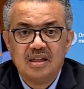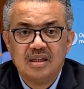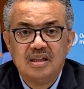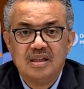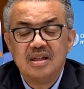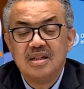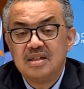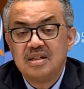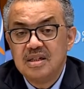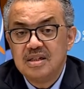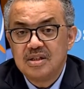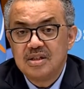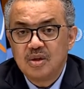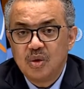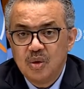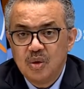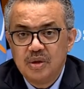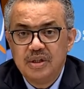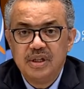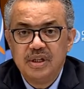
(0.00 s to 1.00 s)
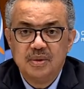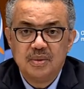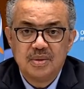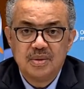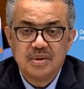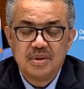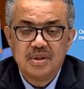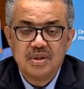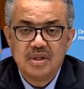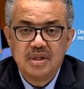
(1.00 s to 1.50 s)
This is good
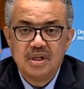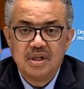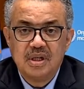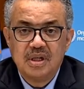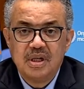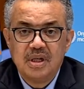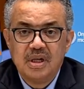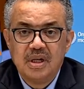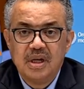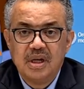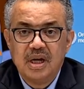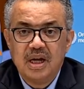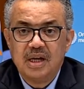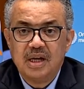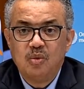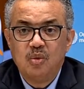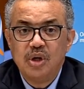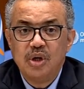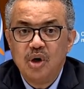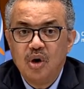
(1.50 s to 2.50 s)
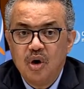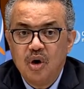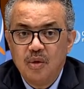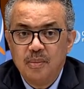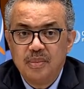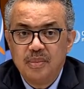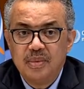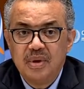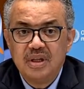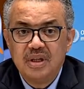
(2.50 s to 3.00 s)
news, and we
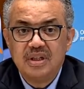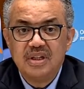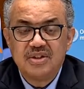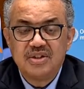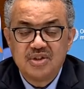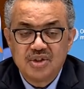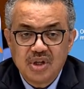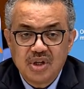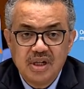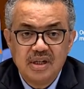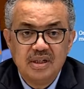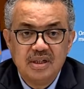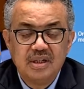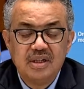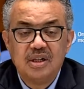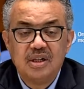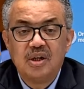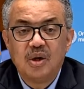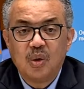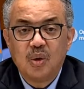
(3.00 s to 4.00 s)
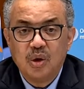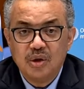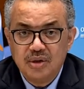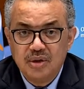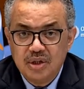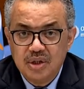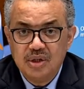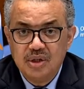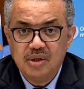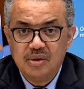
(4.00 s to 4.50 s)
hope this trend
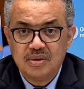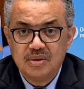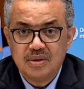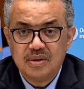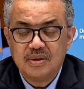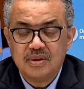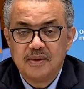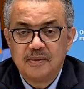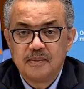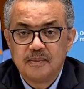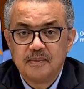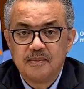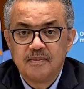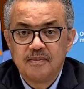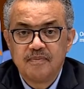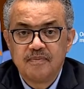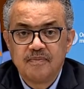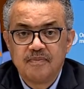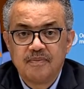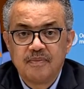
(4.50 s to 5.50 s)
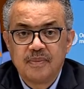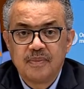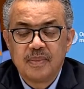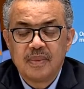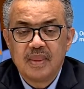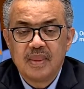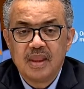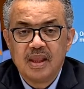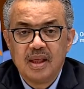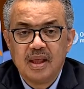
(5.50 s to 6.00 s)
continues.
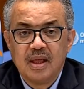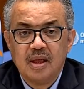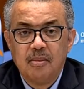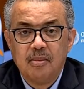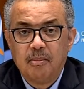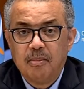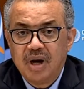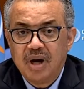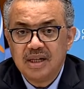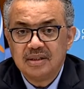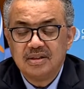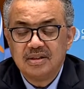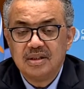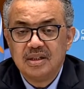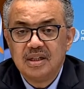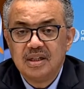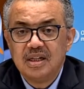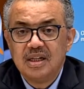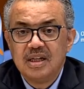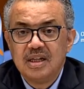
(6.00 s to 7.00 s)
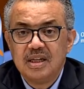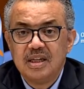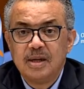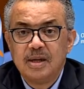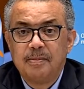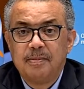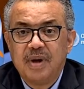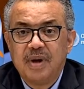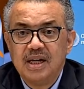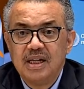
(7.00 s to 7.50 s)
But the
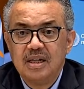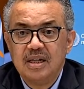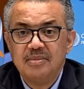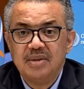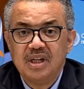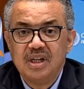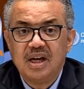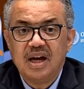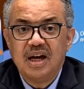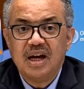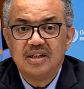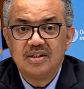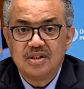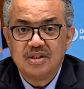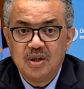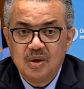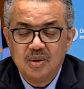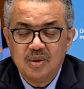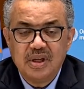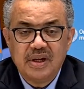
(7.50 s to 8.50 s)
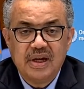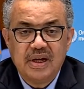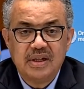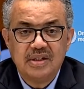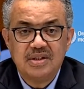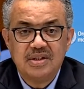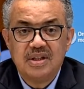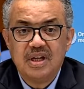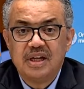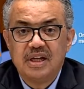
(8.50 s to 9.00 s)
pandemic has taught
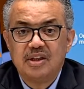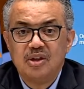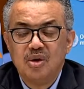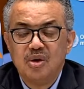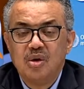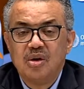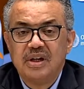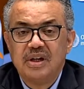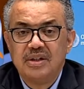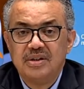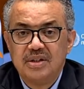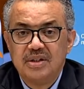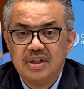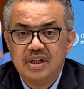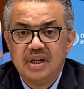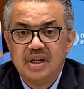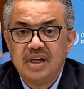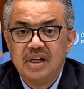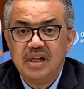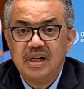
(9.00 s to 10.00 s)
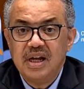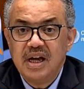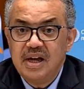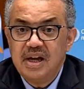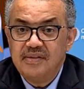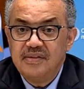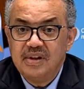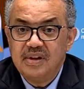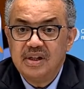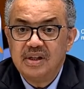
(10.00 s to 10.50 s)
us that no country can
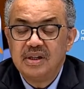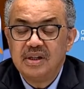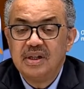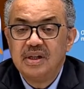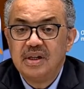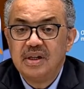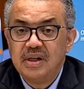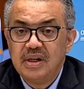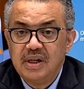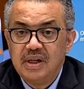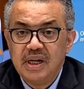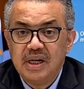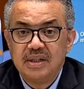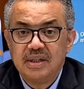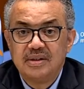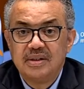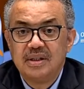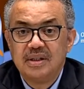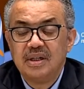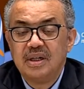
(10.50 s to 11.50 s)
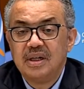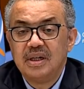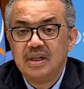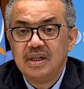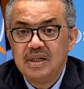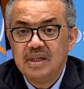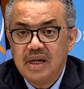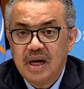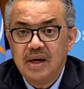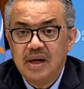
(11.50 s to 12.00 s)
ever let
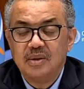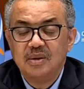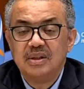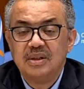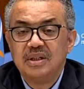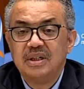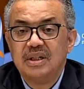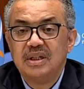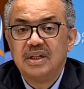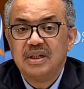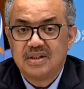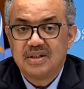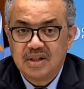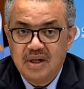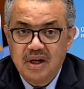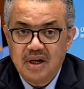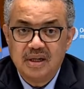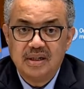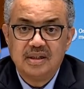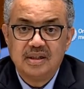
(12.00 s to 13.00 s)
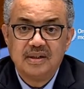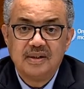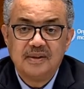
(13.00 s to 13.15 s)
down its guard.